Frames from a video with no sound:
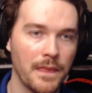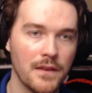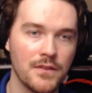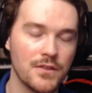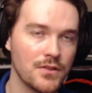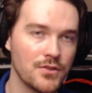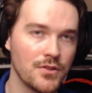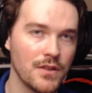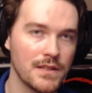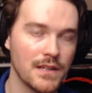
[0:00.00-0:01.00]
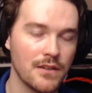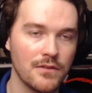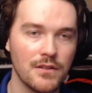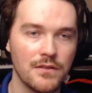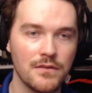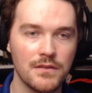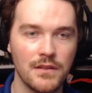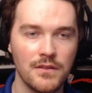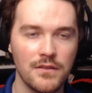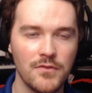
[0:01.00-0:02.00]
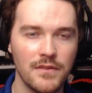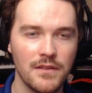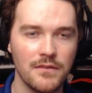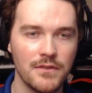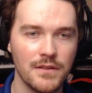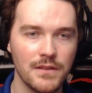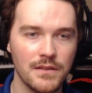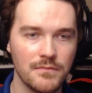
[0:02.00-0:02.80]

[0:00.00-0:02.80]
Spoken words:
Just to show you guys how it goes. And you can move either one of these.